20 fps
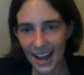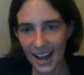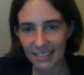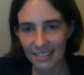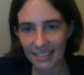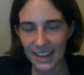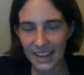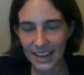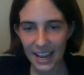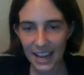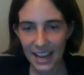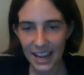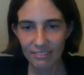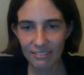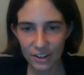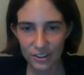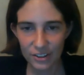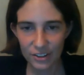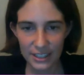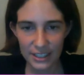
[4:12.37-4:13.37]
Like I
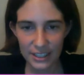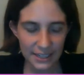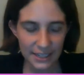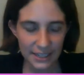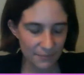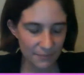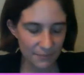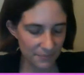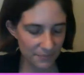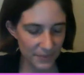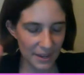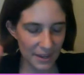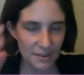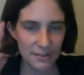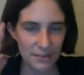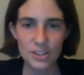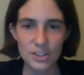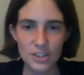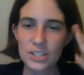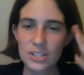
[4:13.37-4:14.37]
literally,
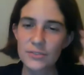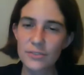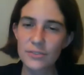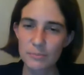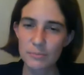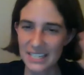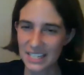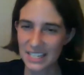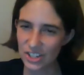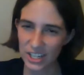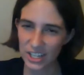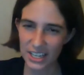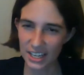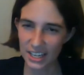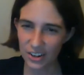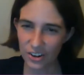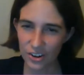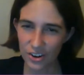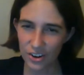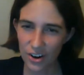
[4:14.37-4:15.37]
just from teaching
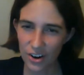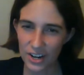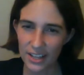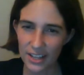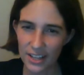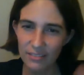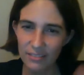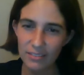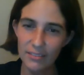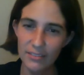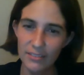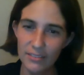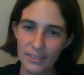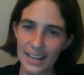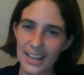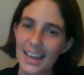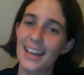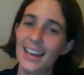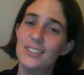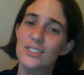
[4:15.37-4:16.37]
kindergarten, like
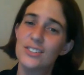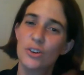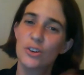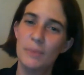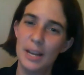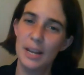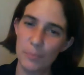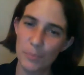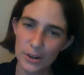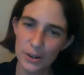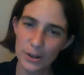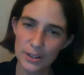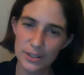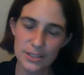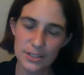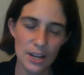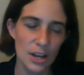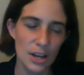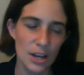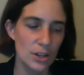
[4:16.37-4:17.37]
I had so many
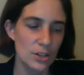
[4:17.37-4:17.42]
books,